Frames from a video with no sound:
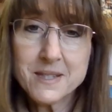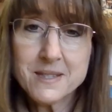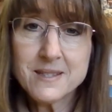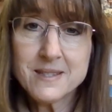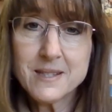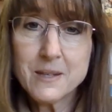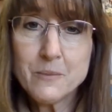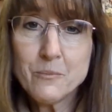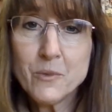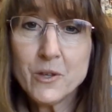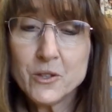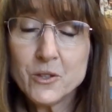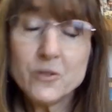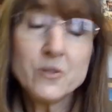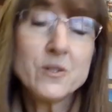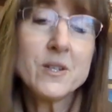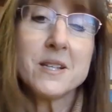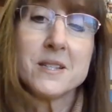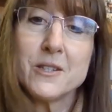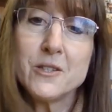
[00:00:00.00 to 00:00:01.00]
it's someone
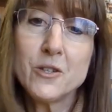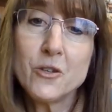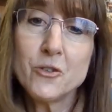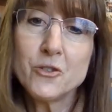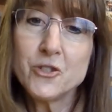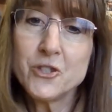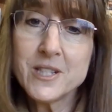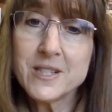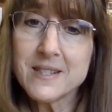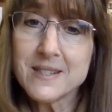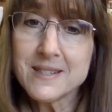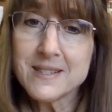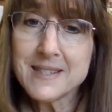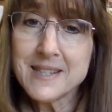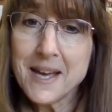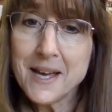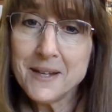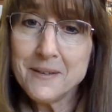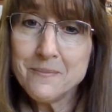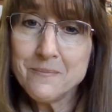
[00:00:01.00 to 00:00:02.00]
who doesn't know Jesus
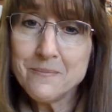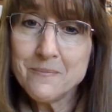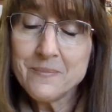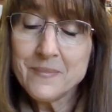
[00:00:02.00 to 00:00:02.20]
yet.